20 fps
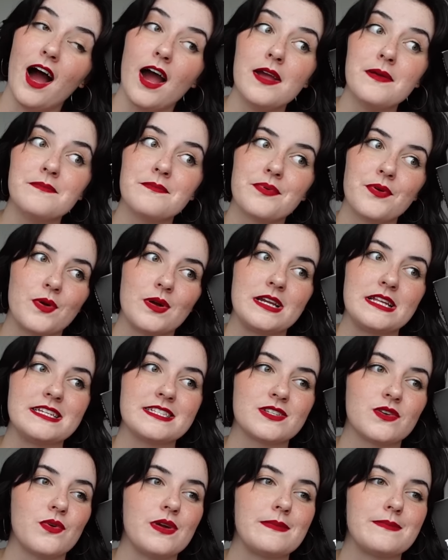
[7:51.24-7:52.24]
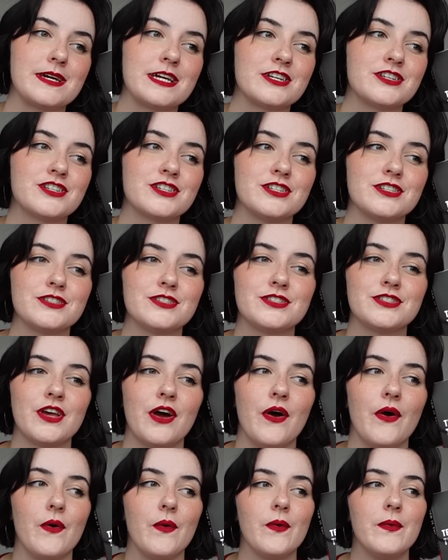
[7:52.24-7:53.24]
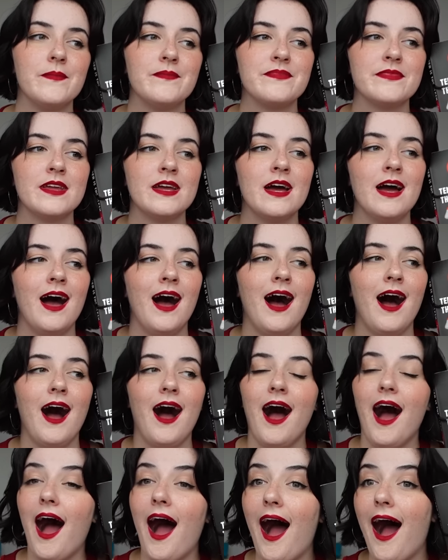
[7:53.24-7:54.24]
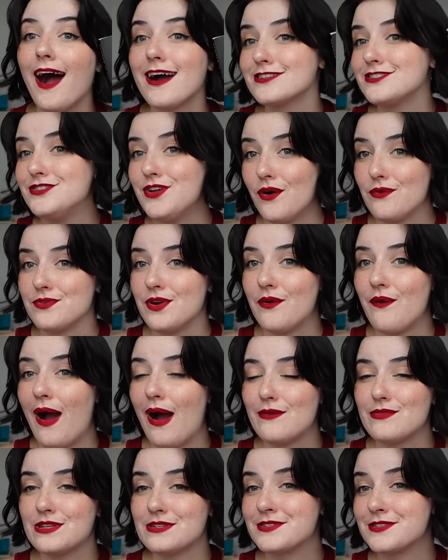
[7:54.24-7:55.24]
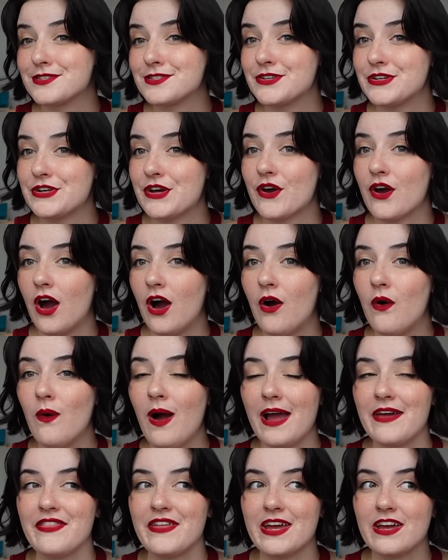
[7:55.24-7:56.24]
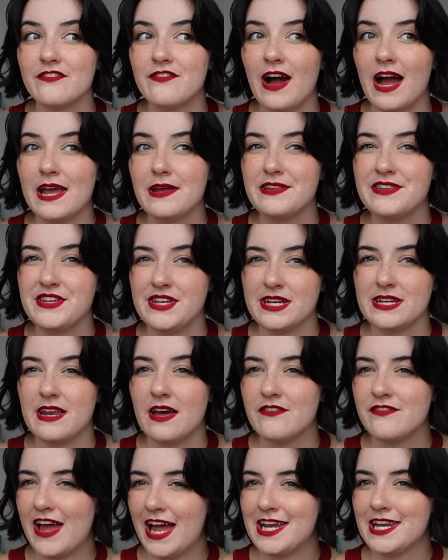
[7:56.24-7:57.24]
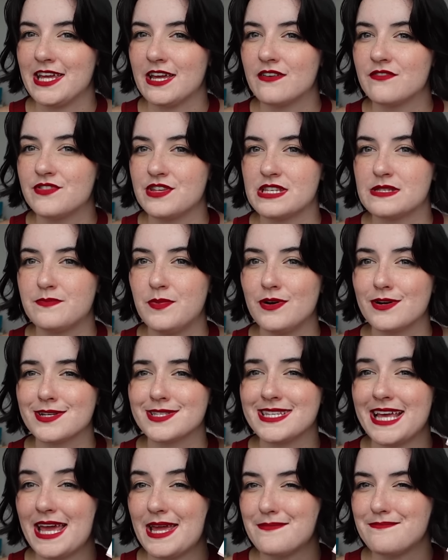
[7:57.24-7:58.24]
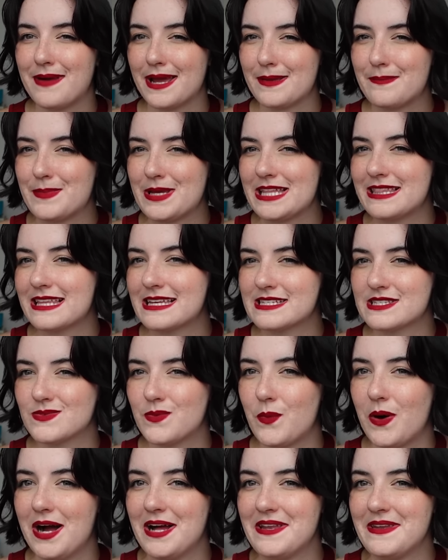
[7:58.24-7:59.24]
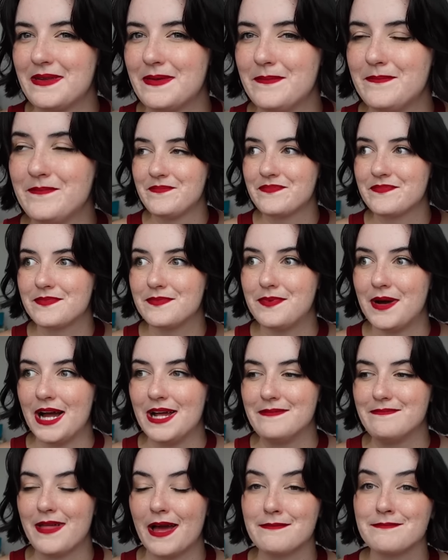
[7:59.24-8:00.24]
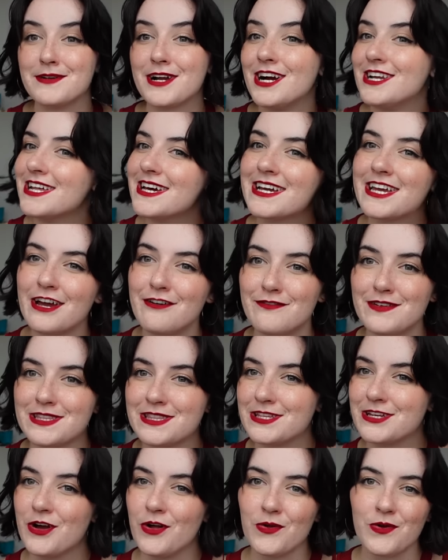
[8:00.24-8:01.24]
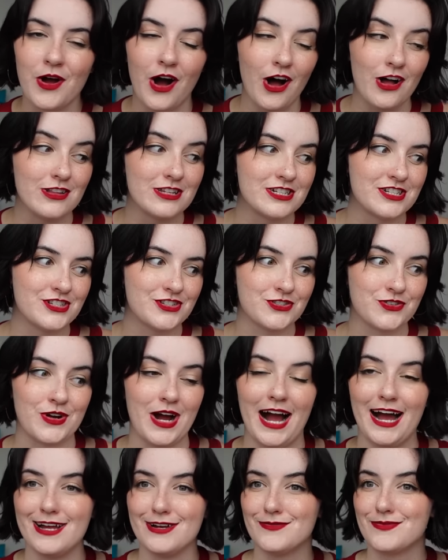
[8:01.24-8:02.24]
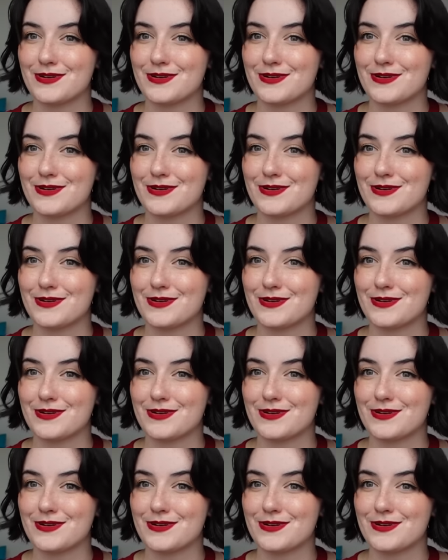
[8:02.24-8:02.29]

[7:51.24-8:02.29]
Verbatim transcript: I'm pretty squeamish, so I don't know how this is gonna go. I think if I D N F any of these books, it might be this one. But I'm gonna give it the old college try.